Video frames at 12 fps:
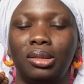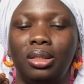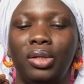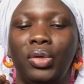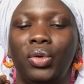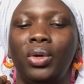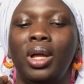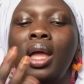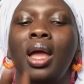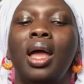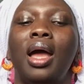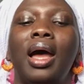
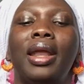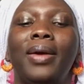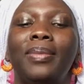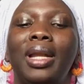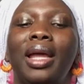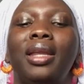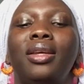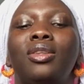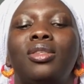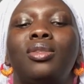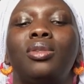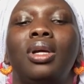and I'm learning
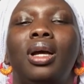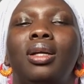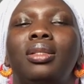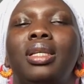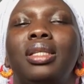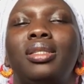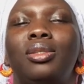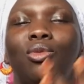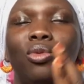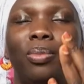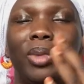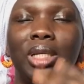this
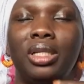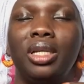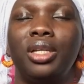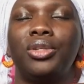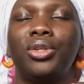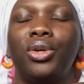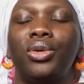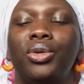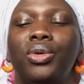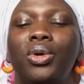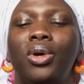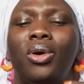through meditation,
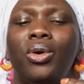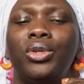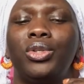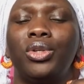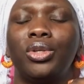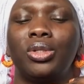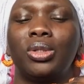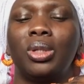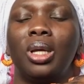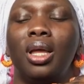or just